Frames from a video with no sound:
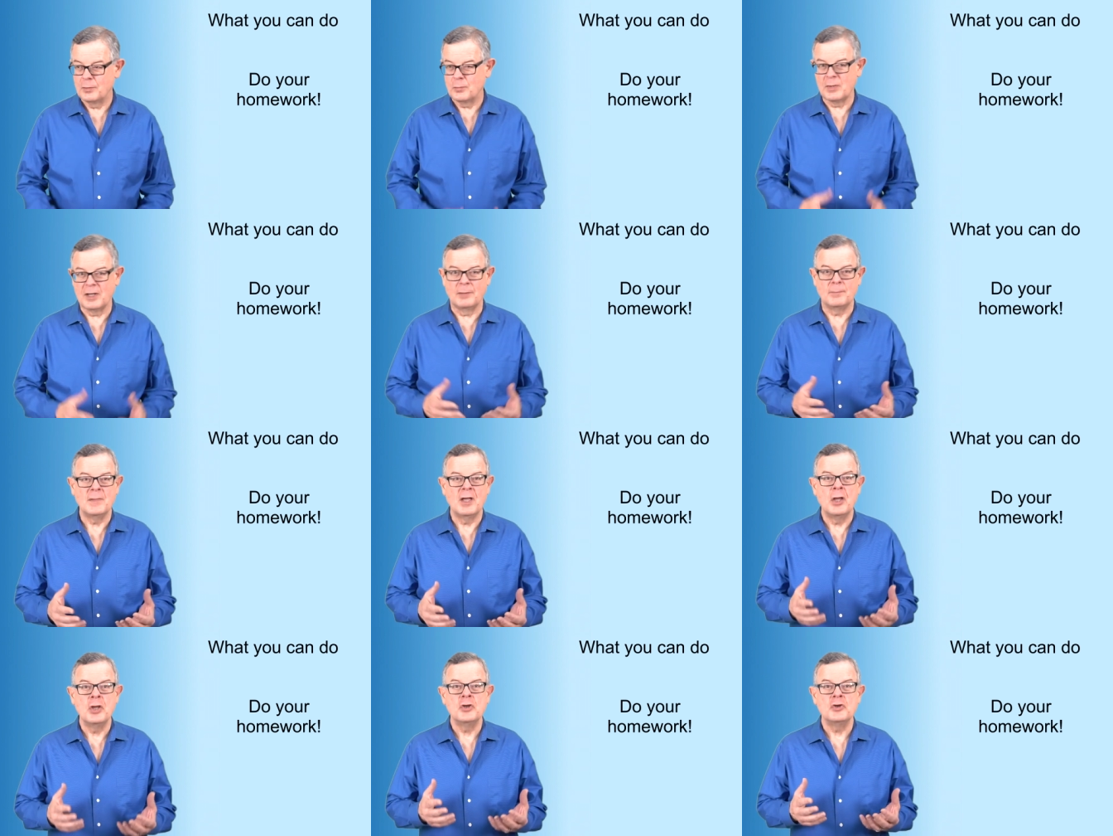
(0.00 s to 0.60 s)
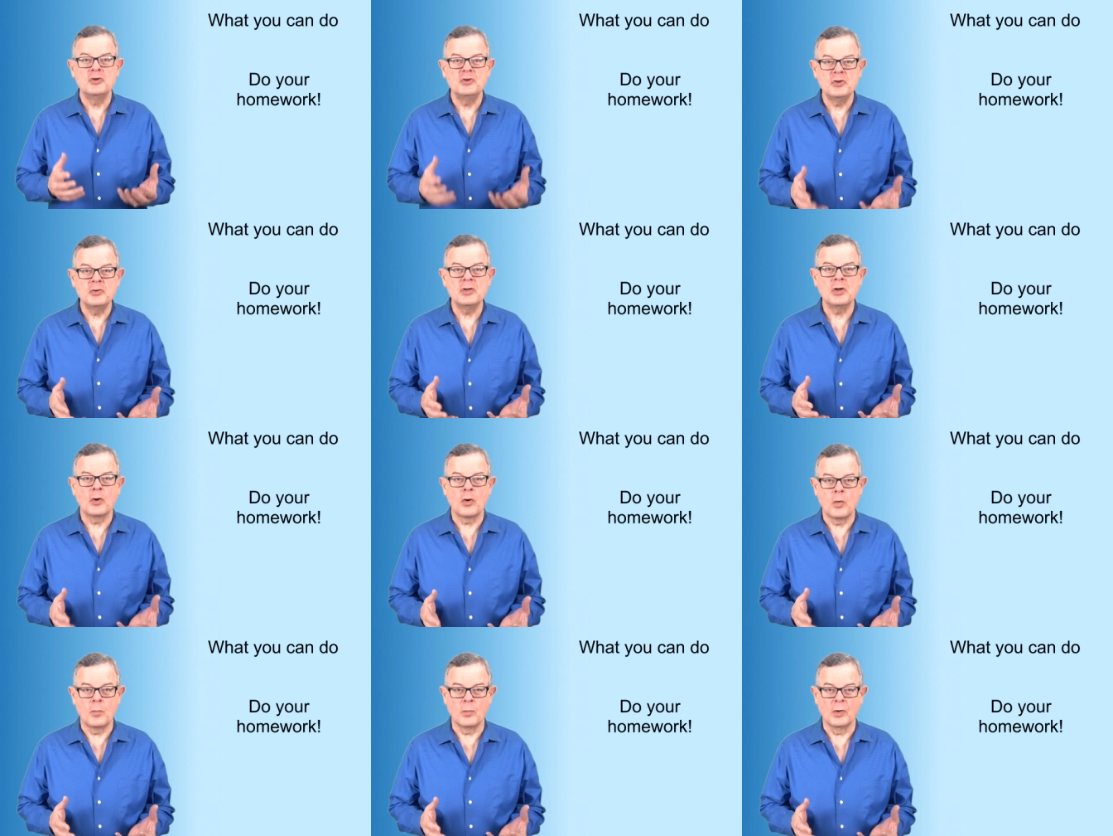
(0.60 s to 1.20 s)
Well, do
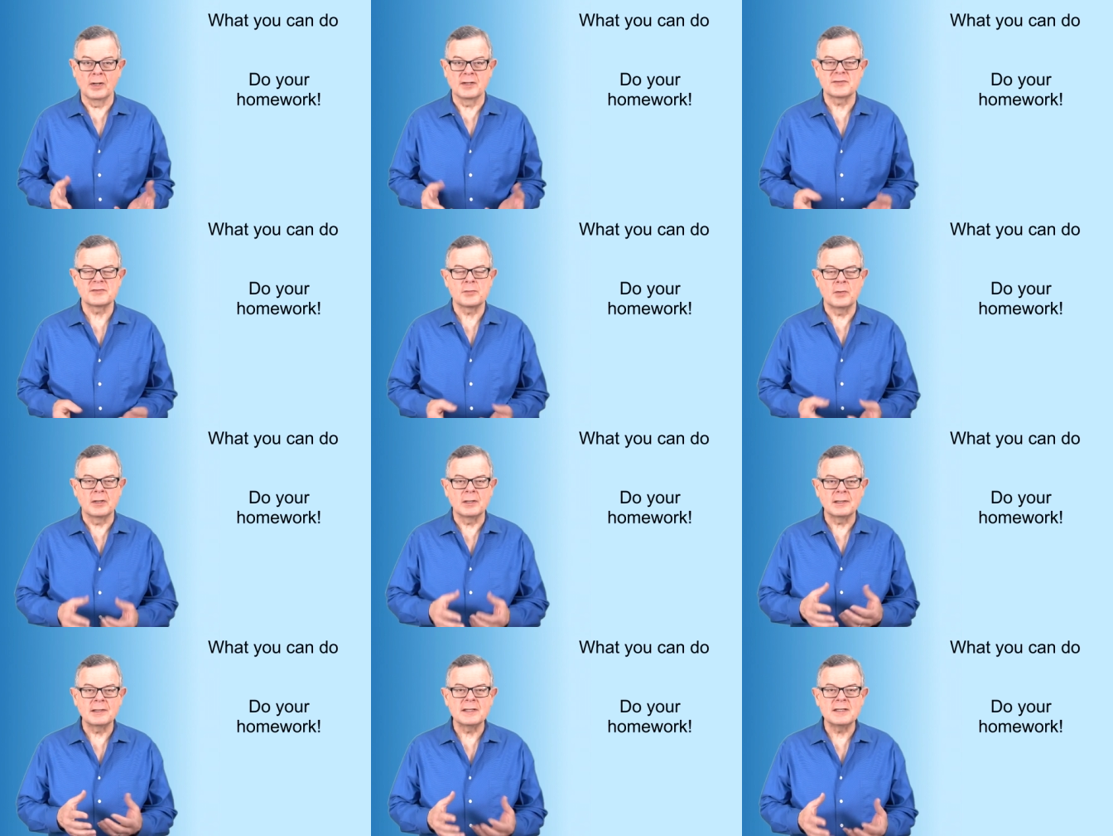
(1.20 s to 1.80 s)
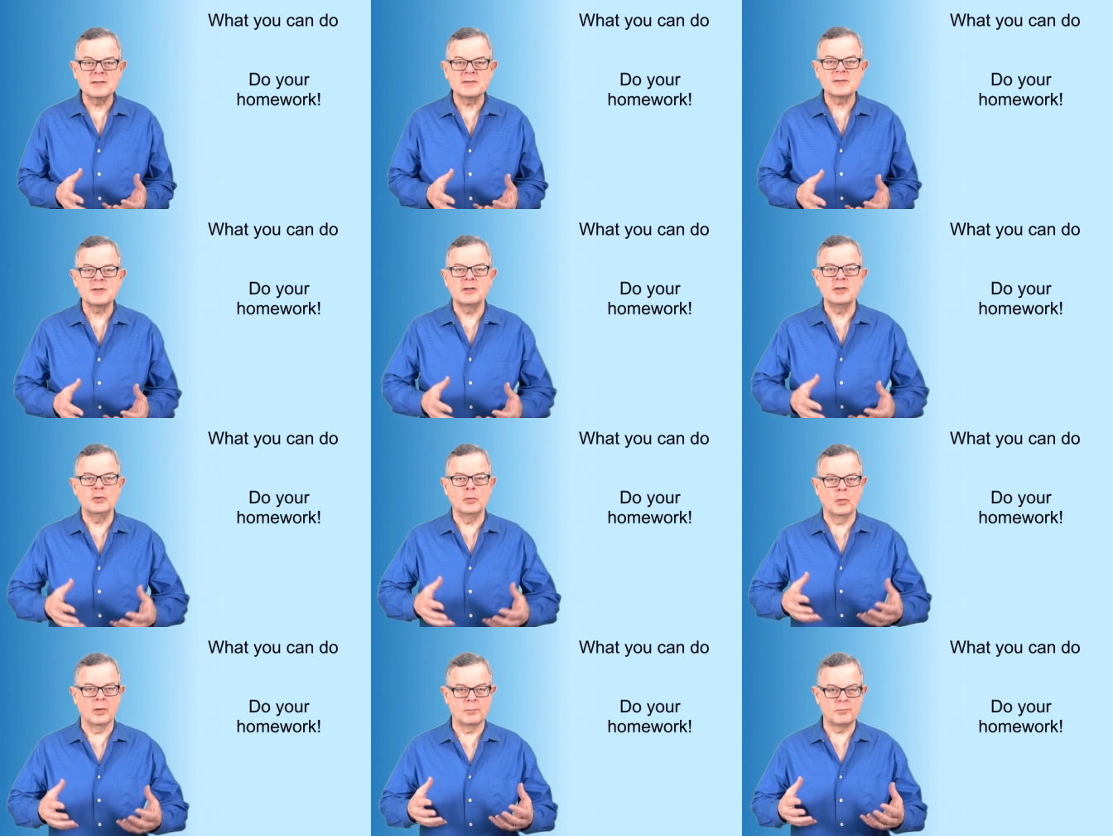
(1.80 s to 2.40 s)
your homework so at least
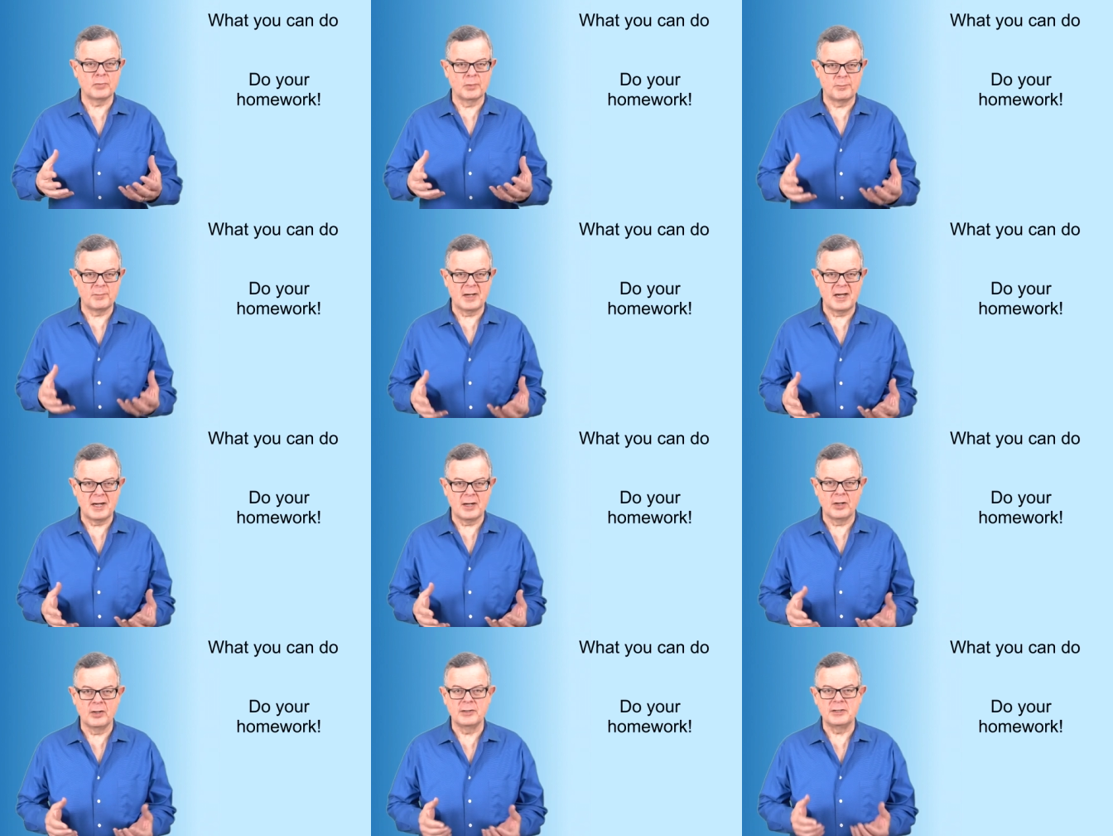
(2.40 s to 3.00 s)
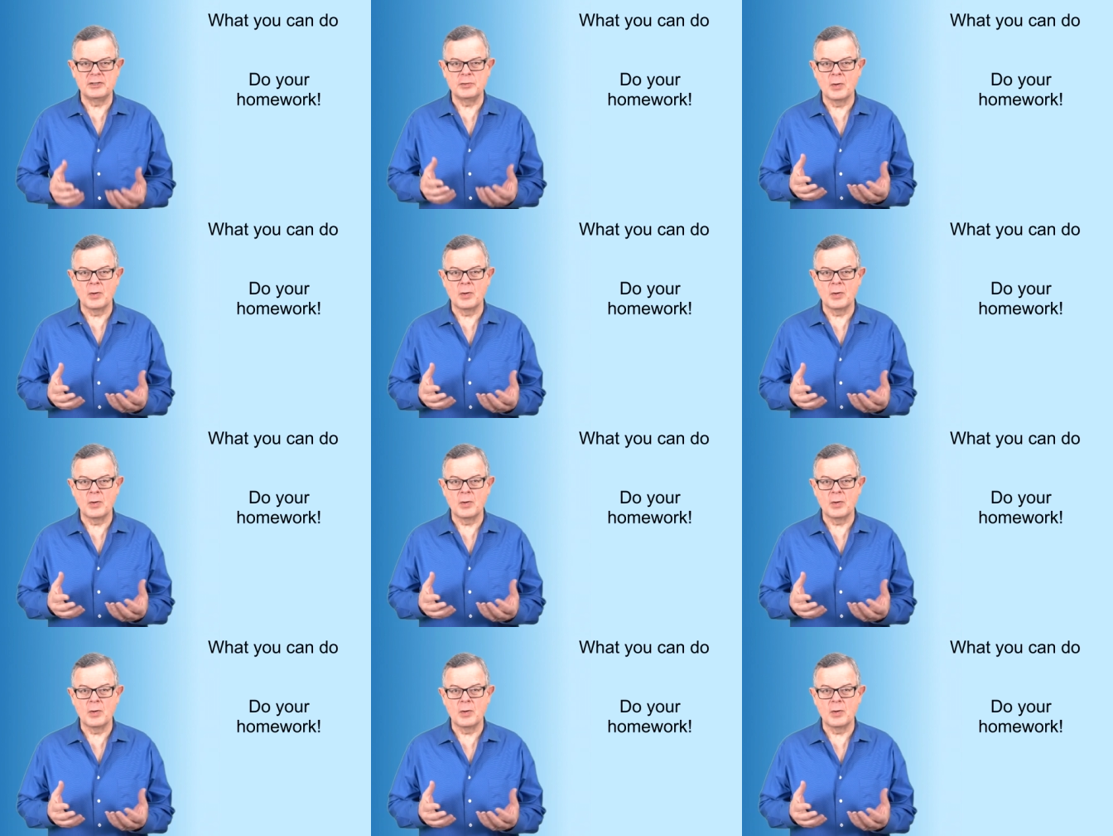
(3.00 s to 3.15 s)
you are prepared.